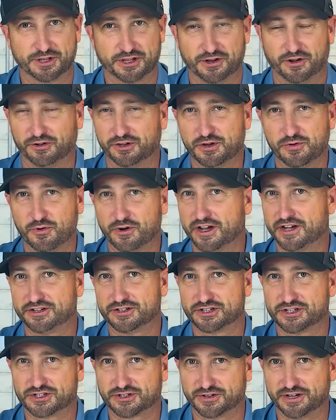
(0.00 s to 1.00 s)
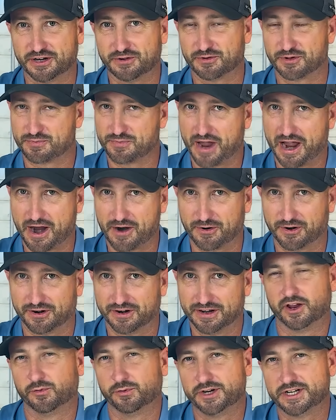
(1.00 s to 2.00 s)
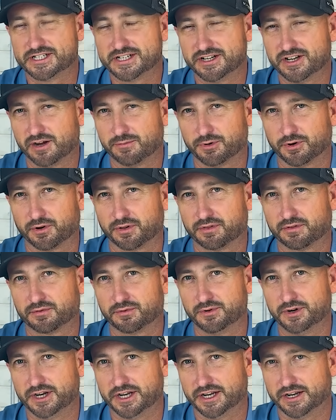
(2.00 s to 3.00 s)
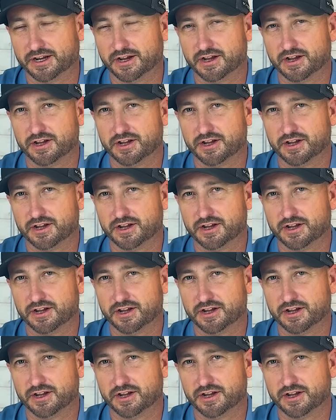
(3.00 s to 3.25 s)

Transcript: be the only one on your street with power. And reason number 3,